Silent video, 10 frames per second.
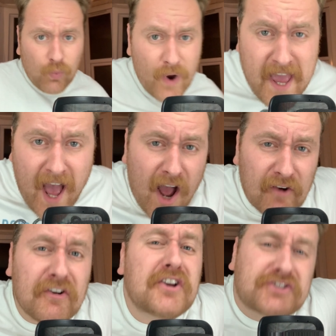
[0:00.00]
We
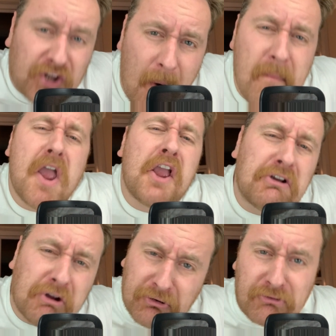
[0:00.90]
have some
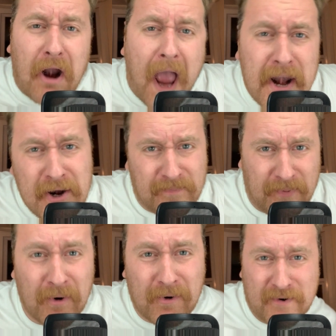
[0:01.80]

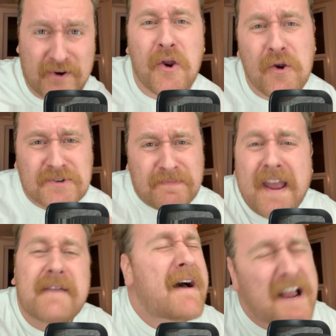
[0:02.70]
incredible news,
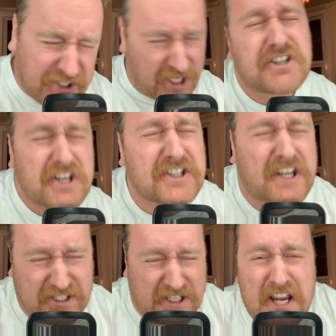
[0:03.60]
mate. Manchester
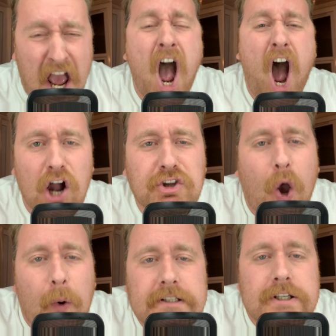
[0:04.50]
City are
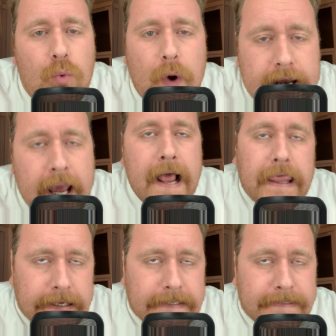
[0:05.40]
going to win
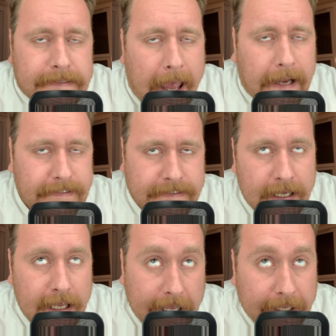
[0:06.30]
the
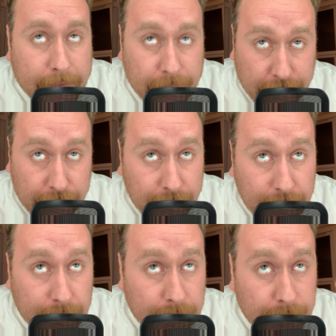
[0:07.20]

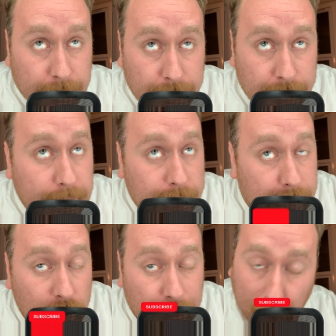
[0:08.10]

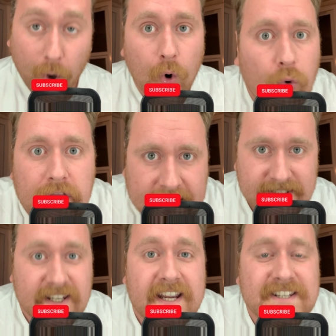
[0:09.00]
Sextuple this
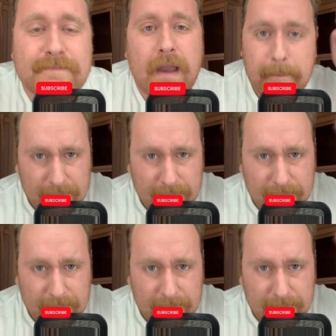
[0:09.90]
season, mate.